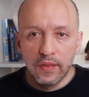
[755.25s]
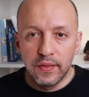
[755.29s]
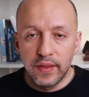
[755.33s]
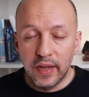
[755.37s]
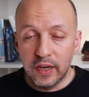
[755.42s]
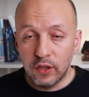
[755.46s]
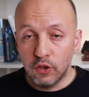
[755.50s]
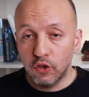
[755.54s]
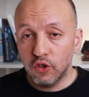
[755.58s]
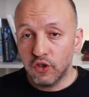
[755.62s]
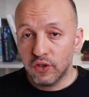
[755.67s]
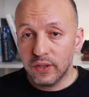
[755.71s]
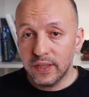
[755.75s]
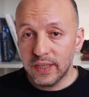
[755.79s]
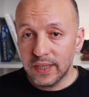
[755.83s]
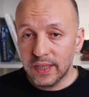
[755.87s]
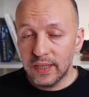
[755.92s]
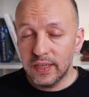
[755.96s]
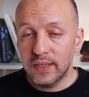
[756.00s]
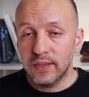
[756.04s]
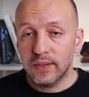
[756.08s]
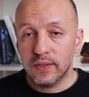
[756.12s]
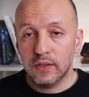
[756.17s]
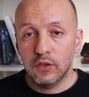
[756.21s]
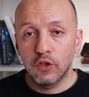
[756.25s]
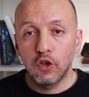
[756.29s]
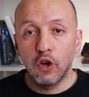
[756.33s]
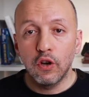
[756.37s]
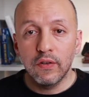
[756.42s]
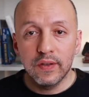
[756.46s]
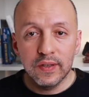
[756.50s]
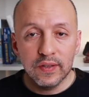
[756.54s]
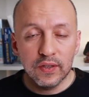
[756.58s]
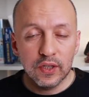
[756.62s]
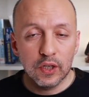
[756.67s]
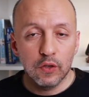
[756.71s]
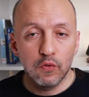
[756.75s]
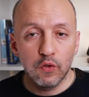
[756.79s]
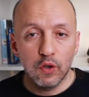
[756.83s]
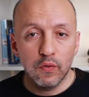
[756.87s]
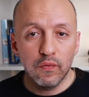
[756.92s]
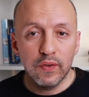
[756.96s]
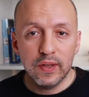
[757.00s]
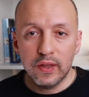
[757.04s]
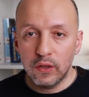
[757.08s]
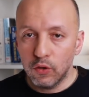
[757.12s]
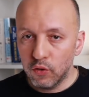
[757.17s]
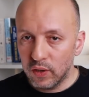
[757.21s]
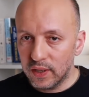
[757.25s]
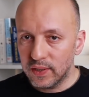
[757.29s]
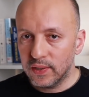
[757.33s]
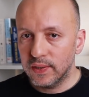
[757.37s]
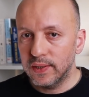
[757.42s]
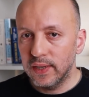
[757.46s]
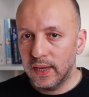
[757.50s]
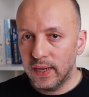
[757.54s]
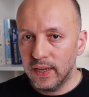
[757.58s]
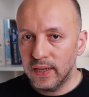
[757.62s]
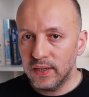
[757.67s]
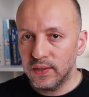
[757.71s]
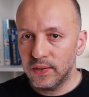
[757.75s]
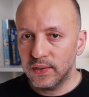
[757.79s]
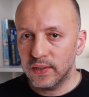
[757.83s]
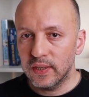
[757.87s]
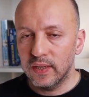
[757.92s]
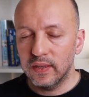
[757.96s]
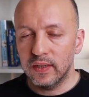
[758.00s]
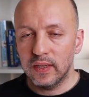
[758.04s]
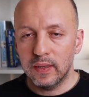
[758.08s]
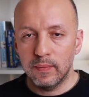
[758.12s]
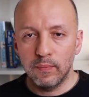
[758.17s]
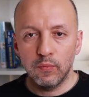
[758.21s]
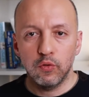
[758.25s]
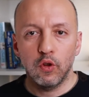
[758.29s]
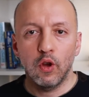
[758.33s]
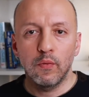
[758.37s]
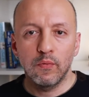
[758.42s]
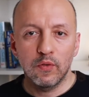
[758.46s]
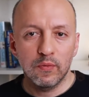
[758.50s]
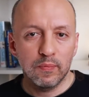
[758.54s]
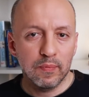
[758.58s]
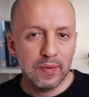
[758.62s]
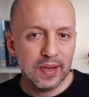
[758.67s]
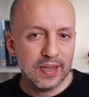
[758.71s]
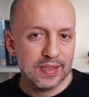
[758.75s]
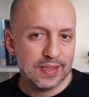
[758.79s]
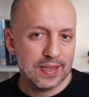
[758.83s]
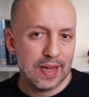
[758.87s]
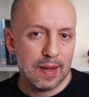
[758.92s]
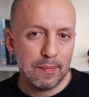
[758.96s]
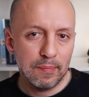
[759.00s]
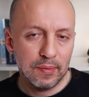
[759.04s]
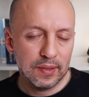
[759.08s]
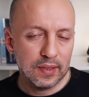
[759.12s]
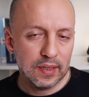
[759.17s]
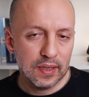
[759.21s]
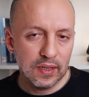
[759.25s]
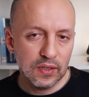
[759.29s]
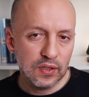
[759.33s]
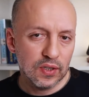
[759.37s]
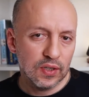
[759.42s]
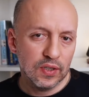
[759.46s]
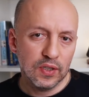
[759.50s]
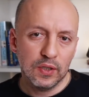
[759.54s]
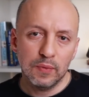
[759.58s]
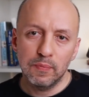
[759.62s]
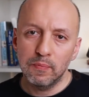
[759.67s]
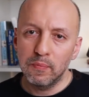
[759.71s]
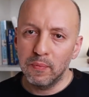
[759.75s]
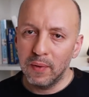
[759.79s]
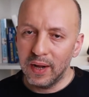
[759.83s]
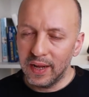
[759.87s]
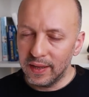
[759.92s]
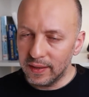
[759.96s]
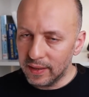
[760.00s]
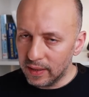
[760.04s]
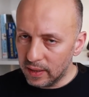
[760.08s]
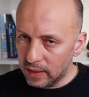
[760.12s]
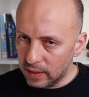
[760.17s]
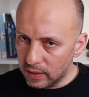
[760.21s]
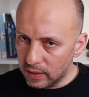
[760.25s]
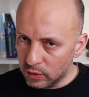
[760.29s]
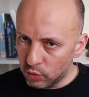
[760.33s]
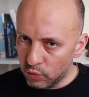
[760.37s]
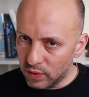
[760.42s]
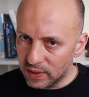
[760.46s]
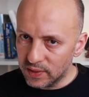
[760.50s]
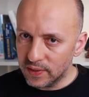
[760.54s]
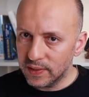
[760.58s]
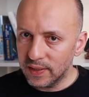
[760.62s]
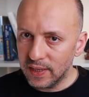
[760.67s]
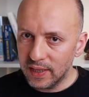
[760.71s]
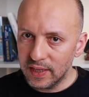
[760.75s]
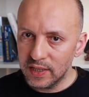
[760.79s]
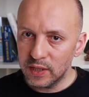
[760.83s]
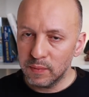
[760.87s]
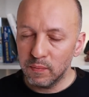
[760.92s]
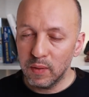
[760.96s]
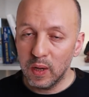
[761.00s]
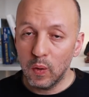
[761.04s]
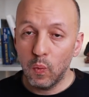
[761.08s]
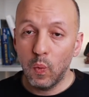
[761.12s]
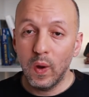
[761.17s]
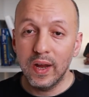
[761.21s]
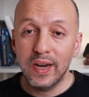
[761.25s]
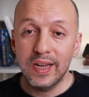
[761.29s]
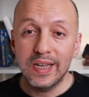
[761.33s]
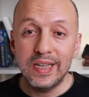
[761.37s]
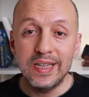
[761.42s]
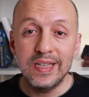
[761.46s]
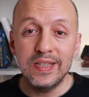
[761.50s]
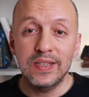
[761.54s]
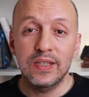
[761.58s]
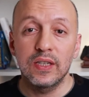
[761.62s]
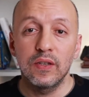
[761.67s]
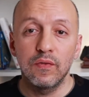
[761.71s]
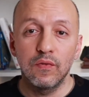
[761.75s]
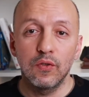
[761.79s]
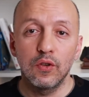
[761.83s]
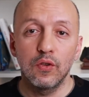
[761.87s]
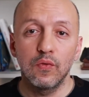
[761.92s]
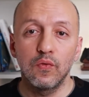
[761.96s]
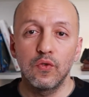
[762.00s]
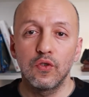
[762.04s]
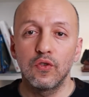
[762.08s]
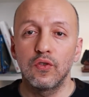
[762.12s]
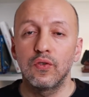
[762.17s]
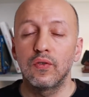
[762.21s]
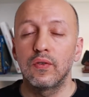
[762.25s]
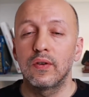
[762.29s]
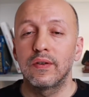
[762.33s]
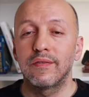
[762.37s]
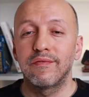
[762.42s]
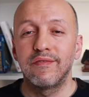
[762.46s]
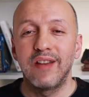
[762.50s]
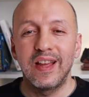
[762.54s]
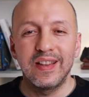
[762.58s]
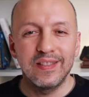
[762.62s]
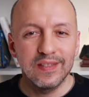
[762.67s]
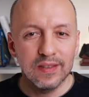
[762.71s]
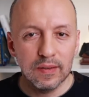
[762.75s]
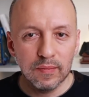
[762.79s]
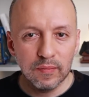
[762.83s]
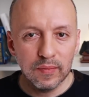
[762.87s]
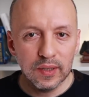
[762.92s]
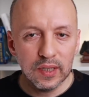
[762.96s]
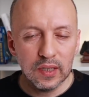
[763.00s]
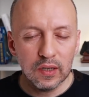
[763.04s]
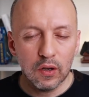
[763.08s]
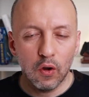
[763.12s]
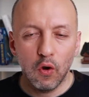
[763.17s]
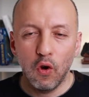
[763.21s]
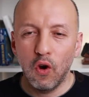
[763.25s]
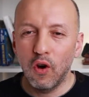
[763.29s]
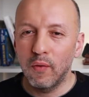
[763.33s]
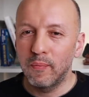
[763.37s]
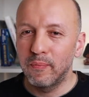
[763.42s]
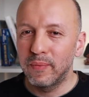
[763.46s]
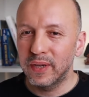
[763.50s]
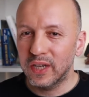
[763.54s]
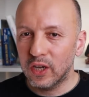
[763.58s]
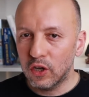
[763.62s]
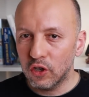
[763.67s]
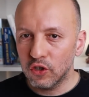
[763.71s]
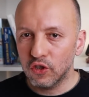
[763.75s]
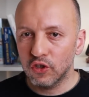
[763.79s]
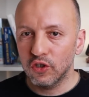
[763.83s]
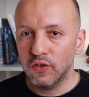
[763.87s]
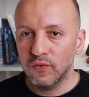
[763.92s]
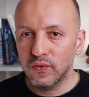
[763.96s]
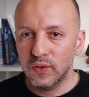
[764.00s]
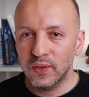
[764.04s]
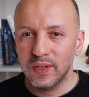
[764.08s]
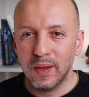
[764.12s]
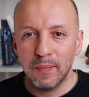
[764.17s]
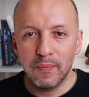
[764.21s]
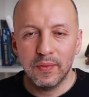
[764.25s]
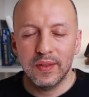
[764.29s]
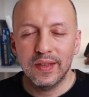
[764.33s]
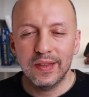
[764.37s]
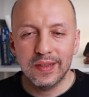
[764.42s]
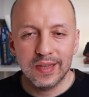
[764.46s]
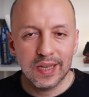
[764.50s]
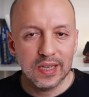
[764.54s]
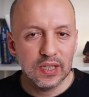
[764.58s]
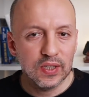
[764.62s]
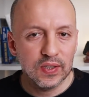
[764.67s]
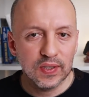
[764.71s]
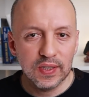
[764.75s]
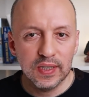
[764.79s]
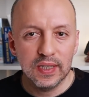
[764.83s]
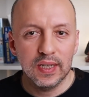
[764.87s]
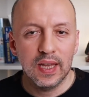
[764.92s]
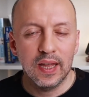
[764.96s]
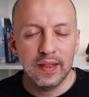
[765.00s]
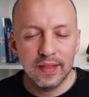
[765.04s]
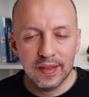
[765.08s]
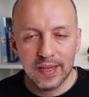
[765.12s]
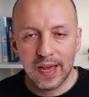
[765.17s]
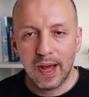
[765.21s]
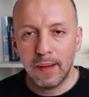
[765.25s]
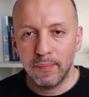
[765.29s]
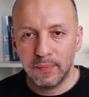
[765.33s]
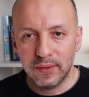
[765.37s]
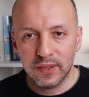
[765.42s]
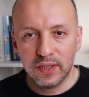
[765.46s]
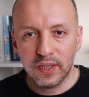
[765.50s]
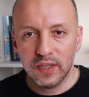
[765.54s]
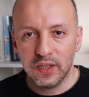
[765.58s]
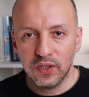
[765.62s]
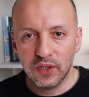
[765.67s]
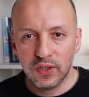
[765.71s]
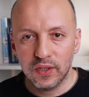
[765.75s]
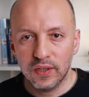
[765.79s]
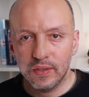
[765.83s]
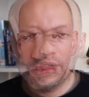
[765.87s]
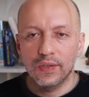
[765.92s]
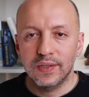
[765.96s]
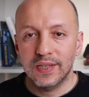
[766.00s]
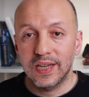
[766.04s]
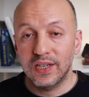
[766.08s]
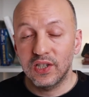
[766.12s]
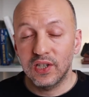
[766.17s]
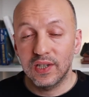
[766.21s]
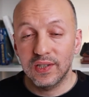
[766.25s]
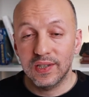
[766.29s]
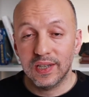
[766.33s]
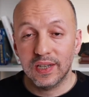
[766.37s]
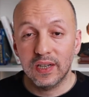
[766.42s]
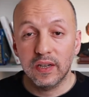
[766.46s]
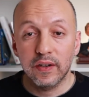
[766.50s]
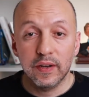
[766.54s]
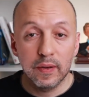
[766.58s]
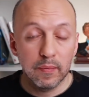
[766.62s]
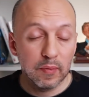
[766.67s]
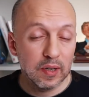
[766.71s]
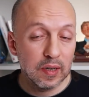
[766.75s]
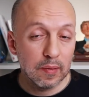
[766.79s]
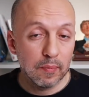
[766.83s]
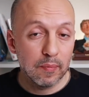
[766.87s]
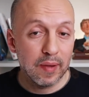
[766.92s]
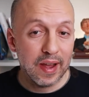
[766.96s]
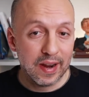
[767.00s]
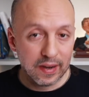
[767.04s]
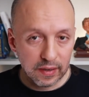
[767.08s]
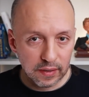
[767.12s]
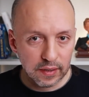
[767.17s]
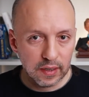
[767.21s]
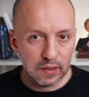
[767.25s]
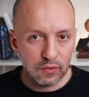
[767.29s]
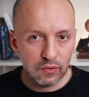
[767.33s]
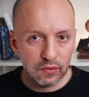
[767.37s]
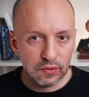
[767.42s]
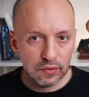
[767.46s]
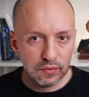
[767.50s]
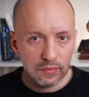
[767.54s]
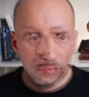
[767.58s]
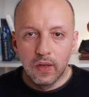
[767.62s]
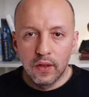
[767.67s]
There usually is no interview with USCIS in the employment-based applications, but USCIS may want to interview you randomly or because of something they see in the application, such as a criminal background.